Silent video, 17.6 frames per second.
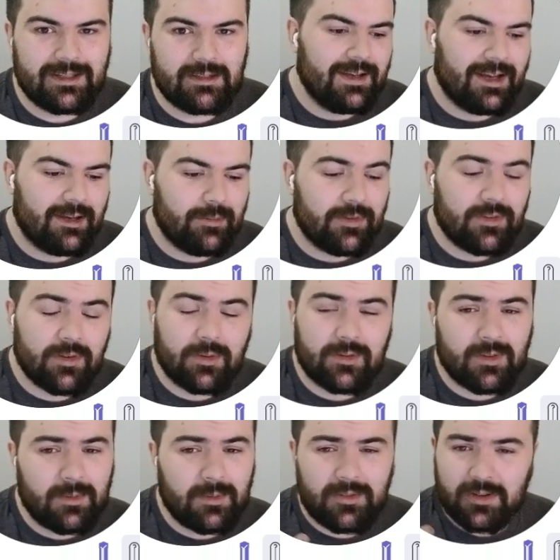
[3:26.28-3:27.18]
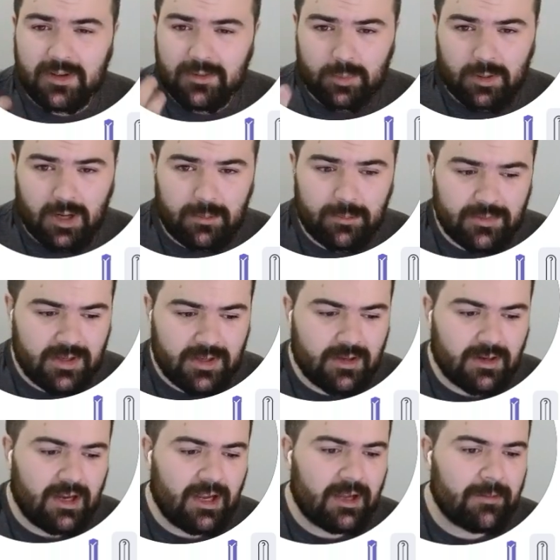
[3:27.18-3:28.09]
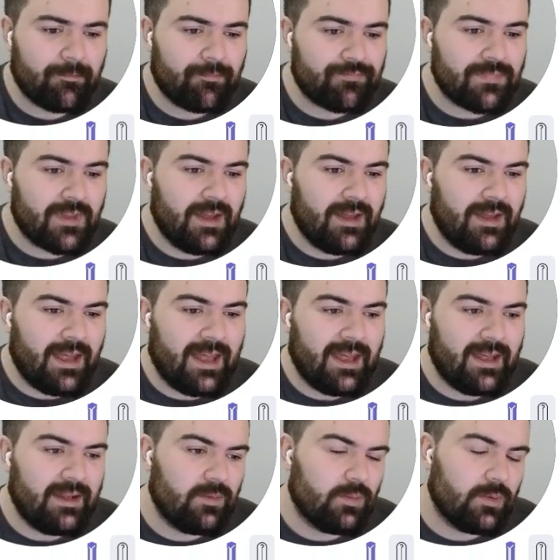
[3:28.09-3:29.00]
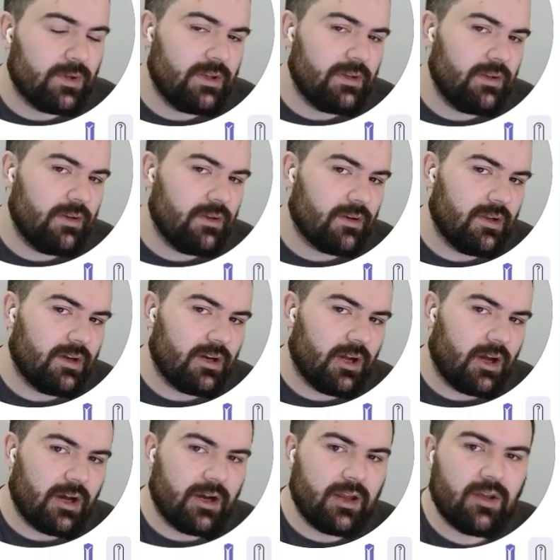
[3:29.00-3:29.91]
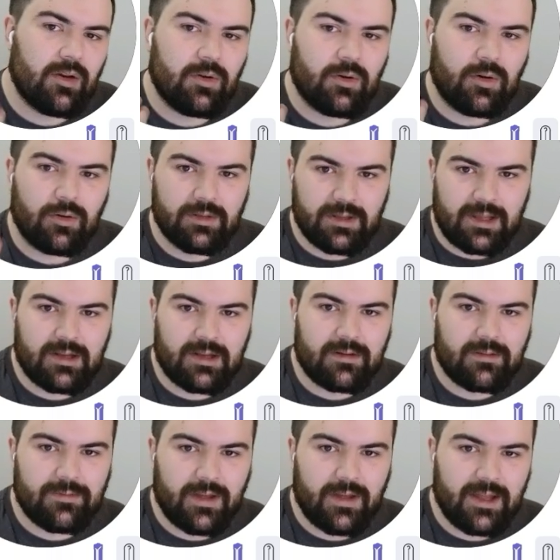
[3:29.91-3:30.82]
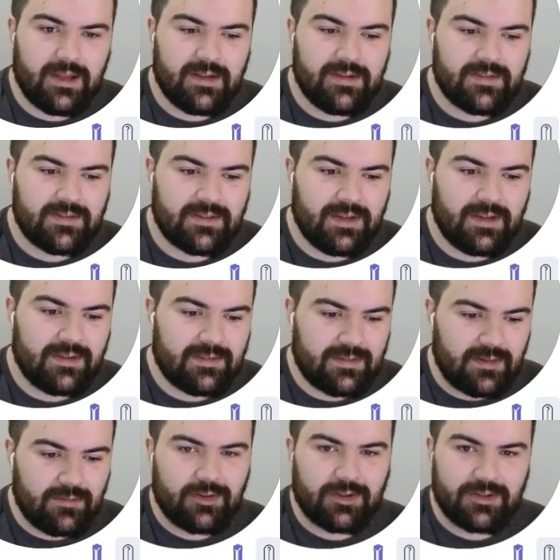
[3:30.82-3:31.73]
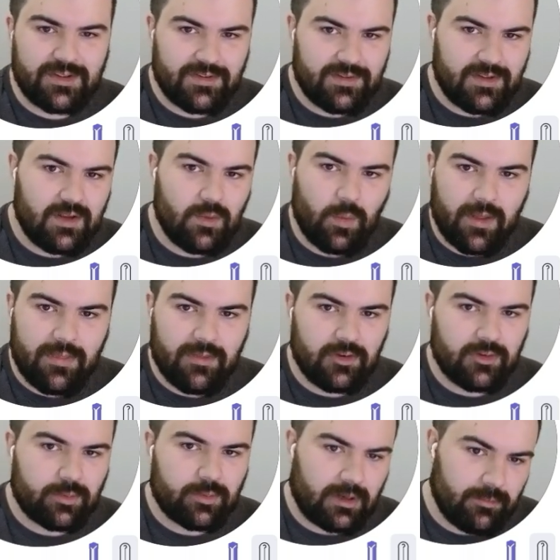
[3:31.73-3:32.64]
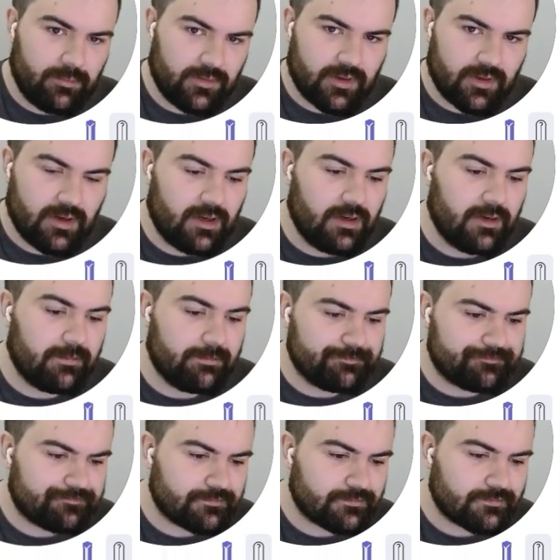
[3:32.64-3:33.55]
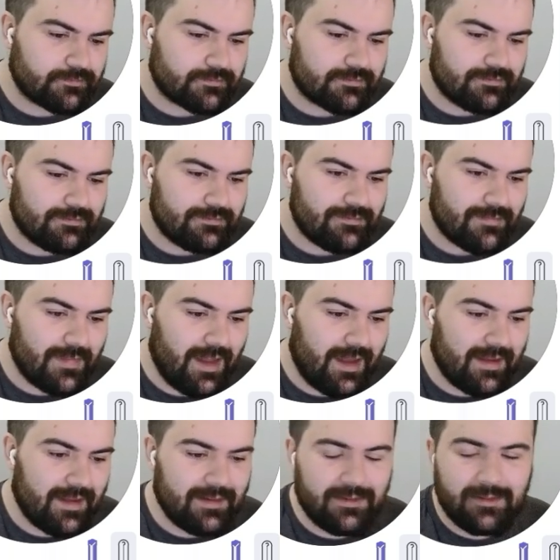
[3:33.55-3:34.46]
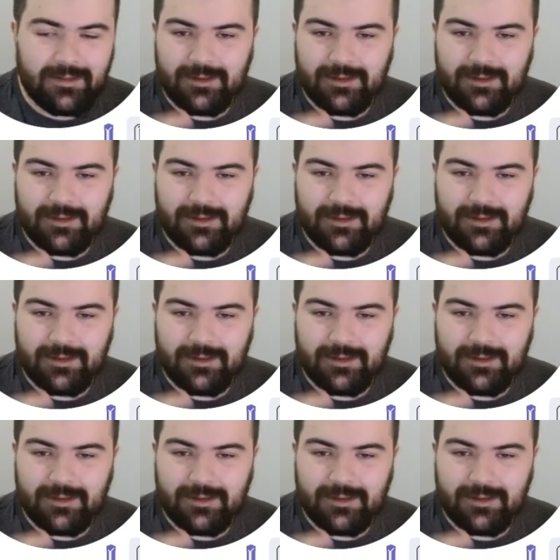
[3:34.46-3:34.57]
And so sometimes there's problems hearing. And when you're in an audio only interface, it's difficult to see when those problems occurred. And